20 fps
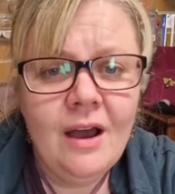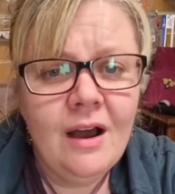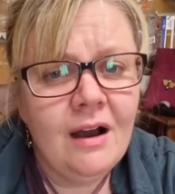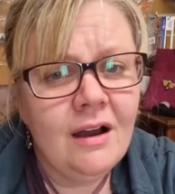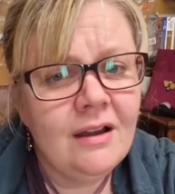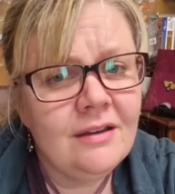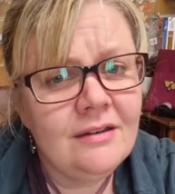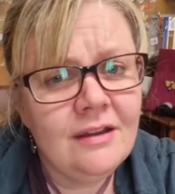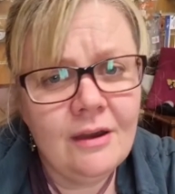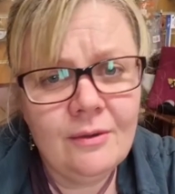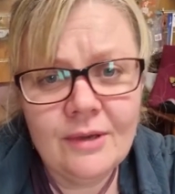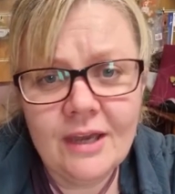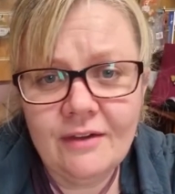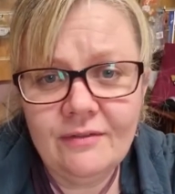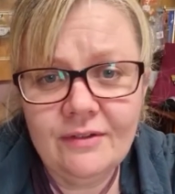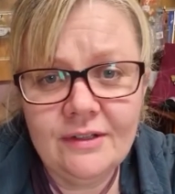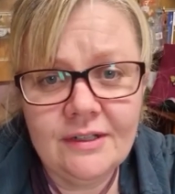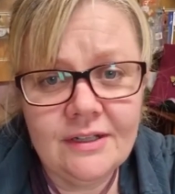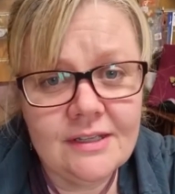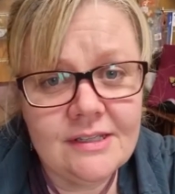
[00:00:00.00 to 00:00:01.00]
I know,
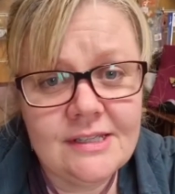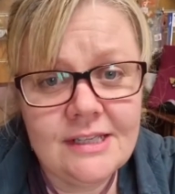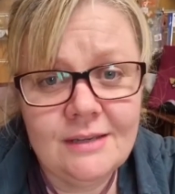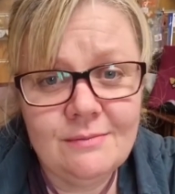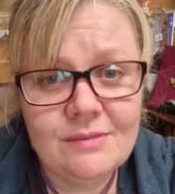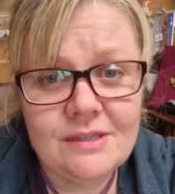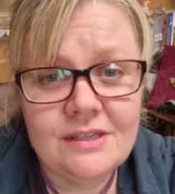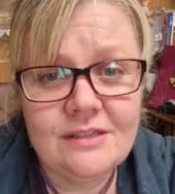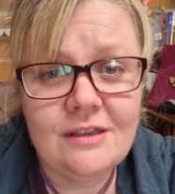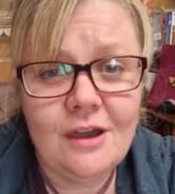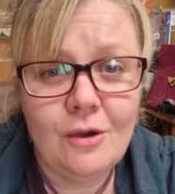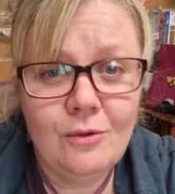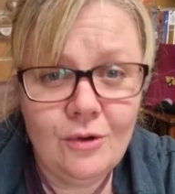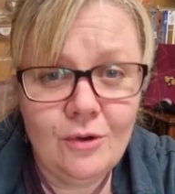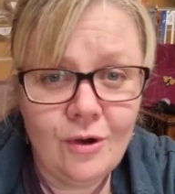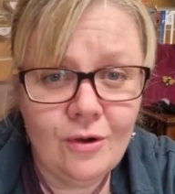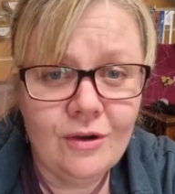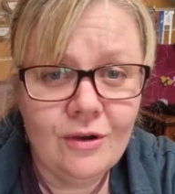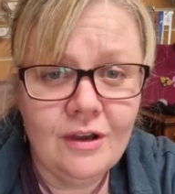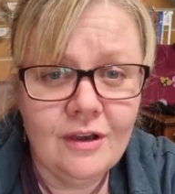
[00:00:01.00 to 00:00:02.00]
Kevin, that seems so
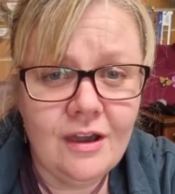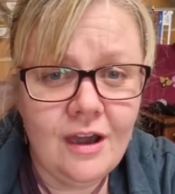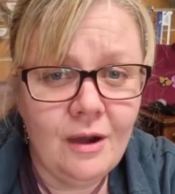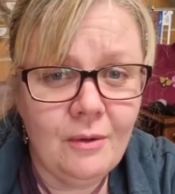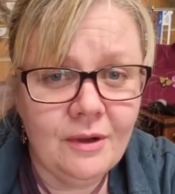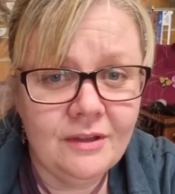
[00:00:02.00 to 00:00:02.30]
long ago.